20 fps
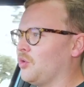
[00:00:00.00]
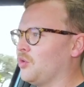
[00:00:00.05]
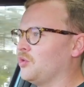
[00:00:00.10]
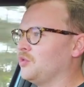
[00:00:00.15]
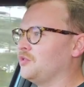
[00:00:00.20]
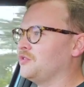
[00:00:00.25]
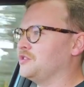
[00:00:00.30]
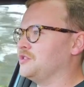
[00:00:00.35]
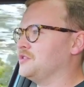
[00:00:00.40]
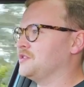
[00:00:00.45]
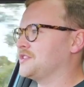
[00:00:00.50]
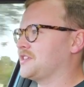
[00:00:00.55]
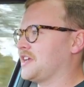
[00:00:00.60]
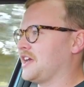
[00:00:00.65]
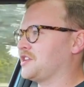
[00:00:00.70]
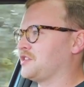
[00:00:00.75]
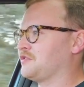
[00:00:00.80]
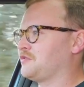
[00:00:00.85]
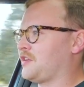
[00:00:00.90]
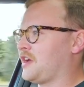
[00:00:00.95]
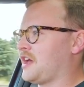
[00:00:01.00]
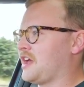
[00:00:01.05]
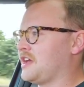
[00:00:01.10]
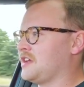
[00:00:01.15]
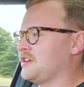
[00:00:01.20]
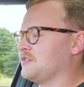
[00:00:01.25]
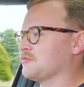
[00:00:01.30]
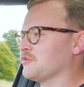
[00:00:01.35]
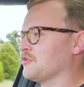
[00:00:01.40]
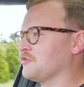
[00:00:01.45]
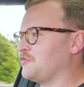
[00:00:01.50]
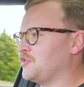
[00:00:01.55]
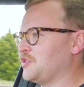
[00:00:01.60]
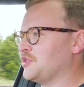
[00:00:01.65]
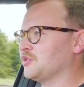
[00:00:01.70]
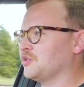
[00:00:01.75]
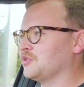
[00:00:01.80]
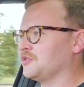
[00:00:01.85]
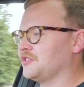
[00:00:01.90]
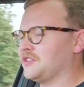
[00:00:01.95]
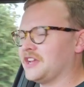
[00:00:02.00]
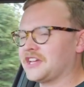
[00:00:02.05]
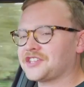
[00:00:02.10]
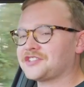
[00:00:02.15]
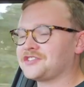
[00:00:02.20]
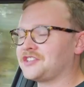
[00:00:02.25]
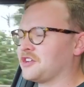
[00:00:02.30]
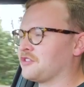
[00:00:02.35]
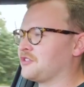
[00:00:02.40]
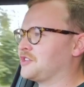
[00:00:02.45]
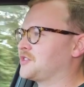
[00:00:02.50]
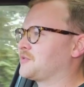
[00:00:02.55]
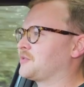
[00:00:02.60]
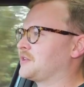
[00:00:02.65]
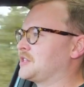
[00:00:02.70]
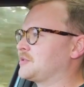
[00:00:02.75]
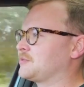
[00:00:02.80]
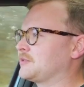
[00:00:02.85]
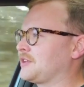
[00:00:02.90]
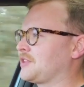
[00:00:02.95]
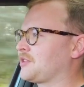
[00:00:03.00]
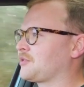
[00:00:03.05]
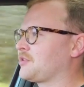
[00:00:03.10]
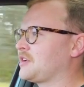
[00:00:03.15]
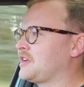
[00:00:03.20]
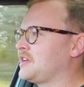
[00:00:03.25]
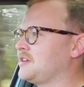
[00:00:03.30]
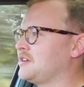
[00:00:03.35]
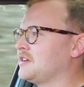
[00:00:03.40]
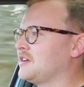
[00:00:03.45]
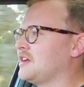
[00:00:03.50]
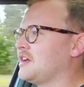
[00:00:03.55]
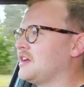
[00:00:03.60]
all-new Santa Fe revealed next year in 2023,